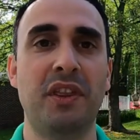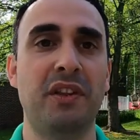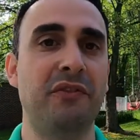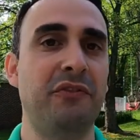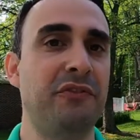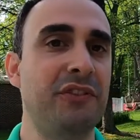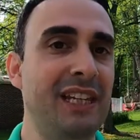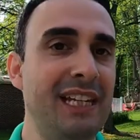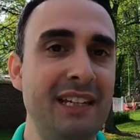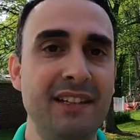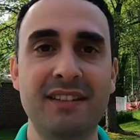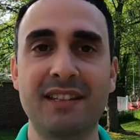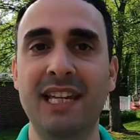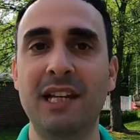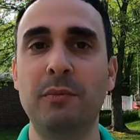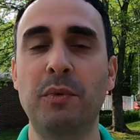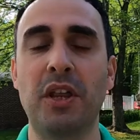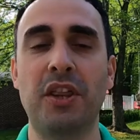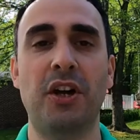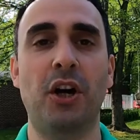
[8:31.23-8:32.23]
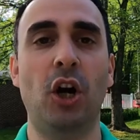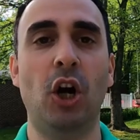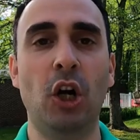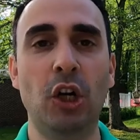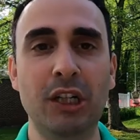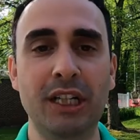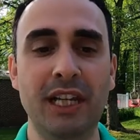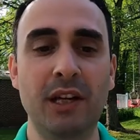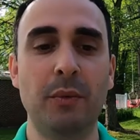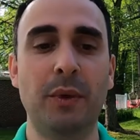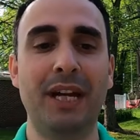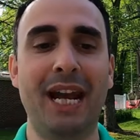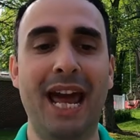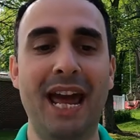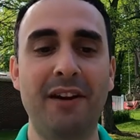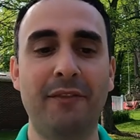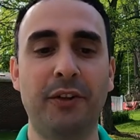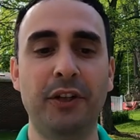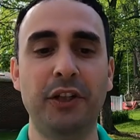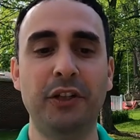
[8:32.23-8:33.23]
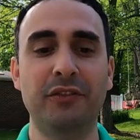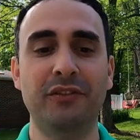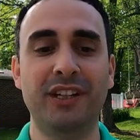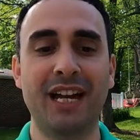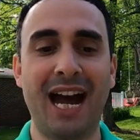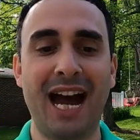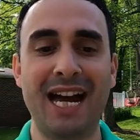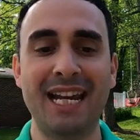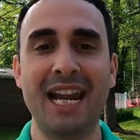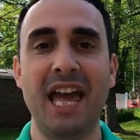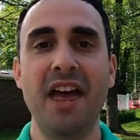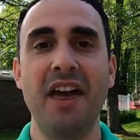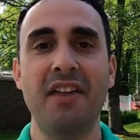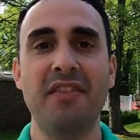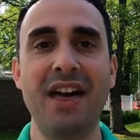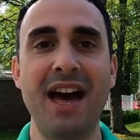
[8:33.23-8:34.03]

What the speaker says: with a fleecy, with a hoodie, whatever you've got,